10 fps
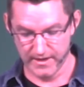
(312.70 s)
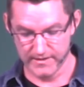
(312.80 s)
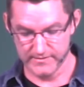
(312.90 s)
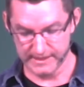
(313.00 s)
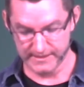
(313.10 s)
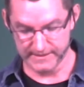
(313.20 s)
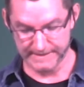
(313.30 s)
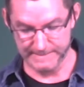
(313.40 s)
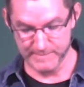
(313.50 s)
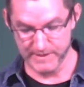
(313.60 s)

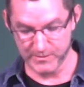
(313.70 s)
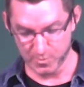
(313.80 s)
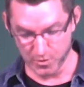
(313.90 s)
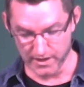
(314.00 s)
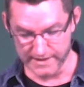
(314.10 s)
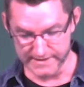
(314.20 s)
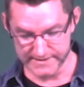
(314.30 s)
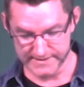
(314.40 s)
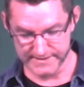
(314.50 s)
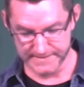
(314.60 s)
Secondly, being
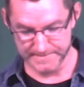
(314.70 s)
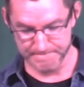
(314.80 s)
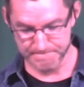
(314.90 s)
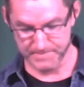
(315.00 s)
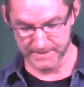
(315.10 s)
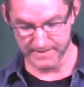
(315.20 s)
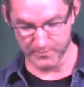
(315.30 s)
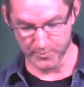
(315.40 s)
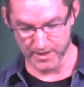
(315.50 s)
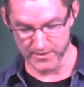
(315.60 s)
wise in the
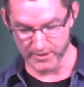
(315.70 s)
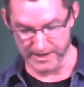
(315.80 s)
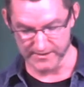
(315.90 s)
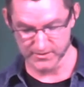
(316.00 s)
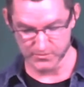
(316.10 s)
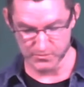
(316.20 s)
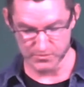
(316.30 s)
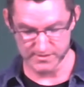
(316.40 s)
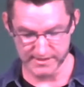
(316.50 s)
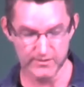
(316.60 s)
way you act
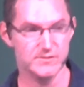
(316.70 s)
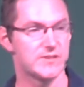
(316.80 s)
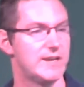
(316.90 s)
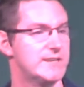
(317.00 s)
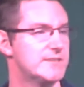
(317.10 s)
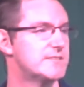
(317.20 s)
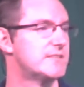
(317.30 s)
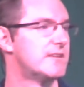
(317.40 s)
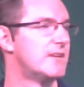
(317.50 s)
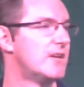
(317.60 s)
towards outsiders.
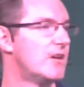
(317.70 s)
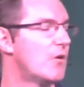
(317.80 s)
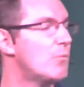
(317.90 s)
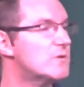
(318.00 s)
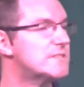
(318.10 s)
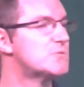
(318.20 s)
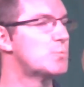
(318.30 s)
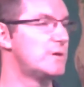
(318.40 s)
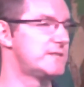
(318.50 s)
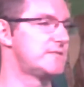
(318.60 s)
What does
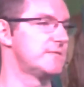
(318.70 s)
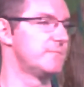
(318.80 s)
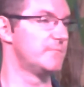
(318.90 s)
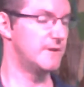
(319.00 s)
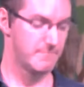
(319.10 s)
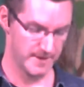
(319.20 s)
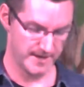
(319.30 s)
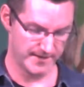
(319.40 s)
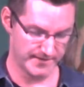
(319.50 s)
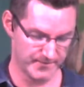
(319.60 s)
wisdom mean?